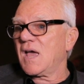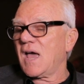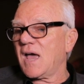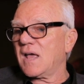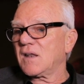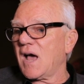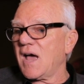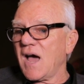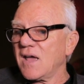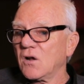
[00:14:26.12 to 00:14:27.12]
And
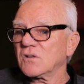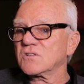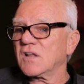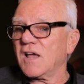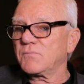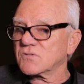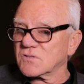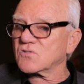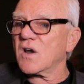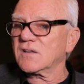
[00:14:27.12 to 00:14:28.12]
I honestly, I
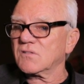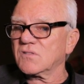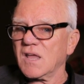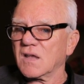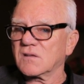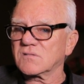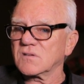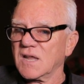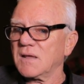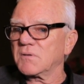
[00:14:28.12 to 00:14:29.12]
was trying to think
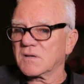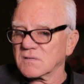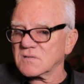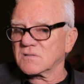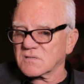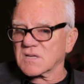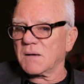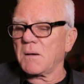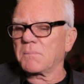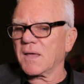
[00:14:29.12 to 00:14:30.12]
today, because it's
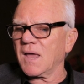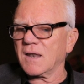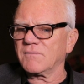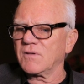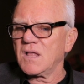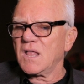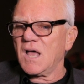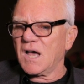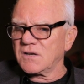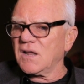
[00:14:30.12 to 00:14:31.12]
come up again, of
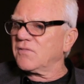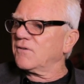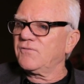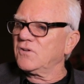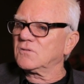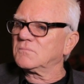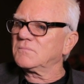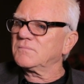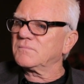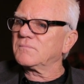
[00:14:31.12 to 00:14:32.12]
another film
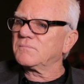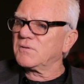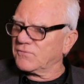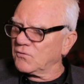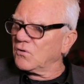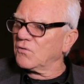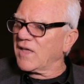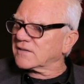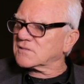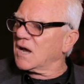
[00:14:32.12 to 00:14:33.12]
before
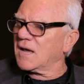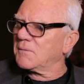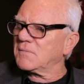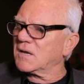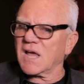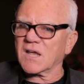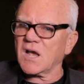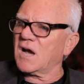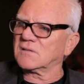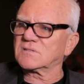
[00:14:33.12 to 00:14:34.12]
that time, and I
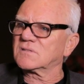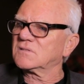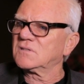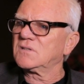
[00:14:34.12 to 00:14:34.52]
can't.